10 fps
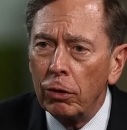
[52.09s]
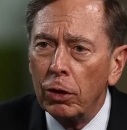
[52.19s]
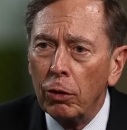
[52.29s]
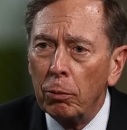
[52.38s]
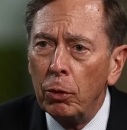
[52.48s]
should
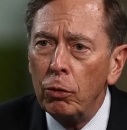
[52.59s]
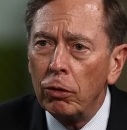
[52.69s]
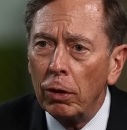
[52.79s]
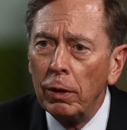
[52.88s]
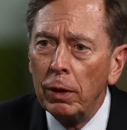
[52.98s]
go to
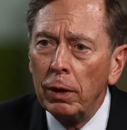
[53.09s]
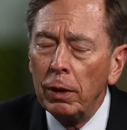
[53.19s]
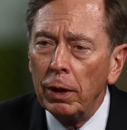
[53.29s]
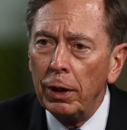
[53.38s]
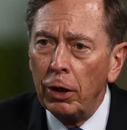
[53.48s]
Bucha
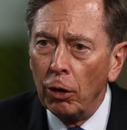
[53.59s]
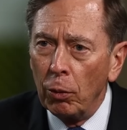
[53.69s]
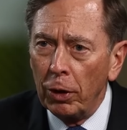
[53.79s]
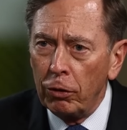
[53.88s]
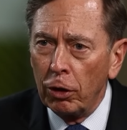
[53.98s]
and hear
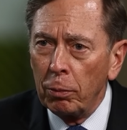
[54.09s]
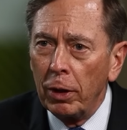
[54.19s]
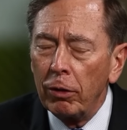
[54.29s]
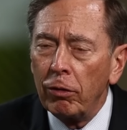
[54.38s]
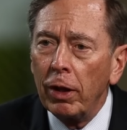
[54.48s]
what took
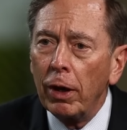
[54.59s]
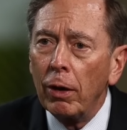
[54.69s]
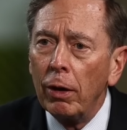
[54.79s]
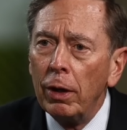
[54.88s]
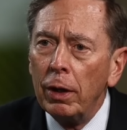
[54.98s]
place
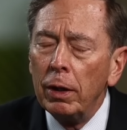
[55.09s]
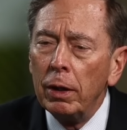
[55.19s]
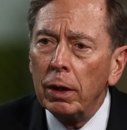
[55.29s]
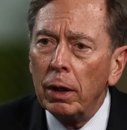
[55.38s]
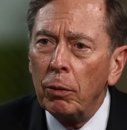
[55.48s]
there,
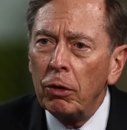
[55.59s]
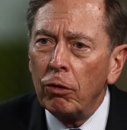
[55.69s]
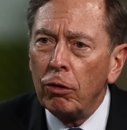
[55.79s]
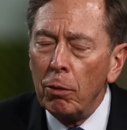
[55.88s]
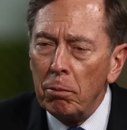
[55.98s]
uh,
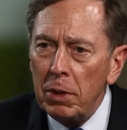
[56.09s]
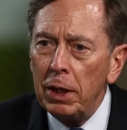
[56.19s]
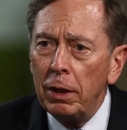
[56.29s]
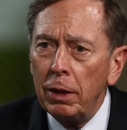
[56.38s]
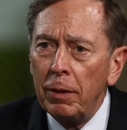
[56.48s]
which to
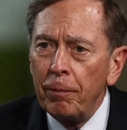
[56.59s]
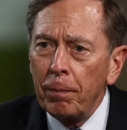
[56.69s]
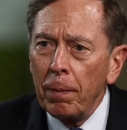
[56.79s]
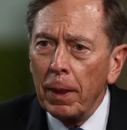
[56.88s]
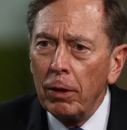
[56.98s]
me
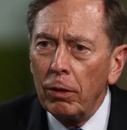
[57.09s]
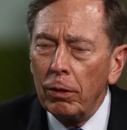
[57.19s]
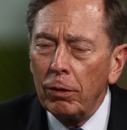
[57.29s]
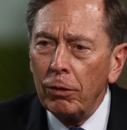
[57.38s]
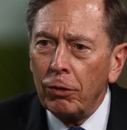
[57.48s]

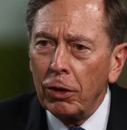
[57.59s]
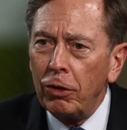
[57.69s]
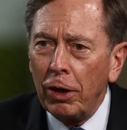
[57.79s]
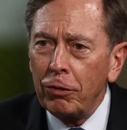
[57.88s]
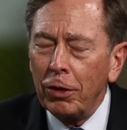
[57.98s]

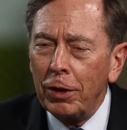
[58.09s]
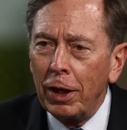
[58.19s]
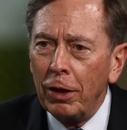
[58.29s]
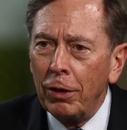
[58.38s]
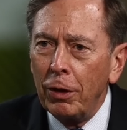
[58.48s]
suggested
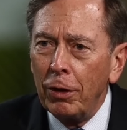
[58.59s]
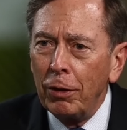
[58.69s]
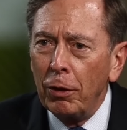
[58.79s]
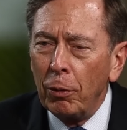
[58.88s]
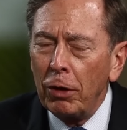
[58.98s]
that the,
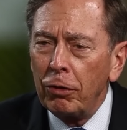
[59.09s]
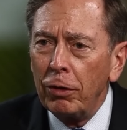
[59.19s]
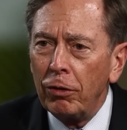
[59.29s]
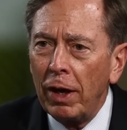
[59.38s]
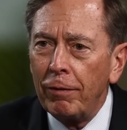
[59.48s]
the
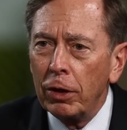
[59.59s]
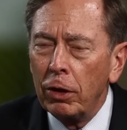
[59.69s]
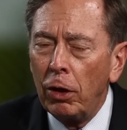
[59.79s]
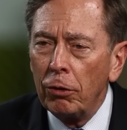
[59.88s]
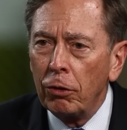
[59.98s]
Russians have a
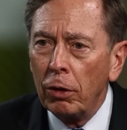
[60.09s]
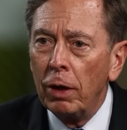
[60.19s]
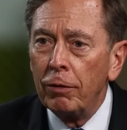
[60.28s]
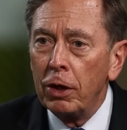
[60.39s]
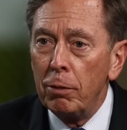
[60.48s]
culture
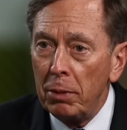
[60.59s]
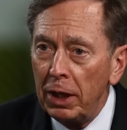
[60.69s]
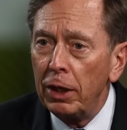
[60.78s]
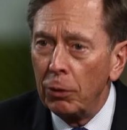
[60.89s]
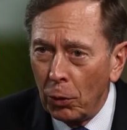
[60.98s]
of
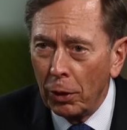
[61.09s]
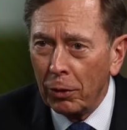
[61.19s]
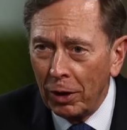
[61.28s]
committing war